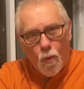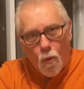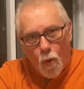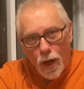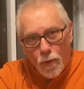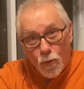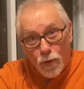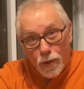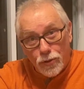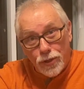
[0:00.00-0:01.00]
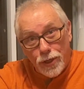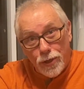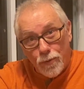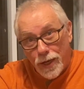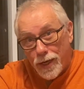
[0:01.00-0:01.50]
What were those
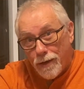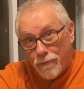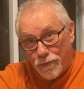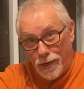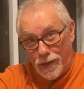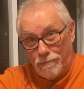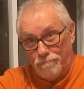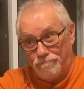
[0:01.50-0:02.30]
deer running from?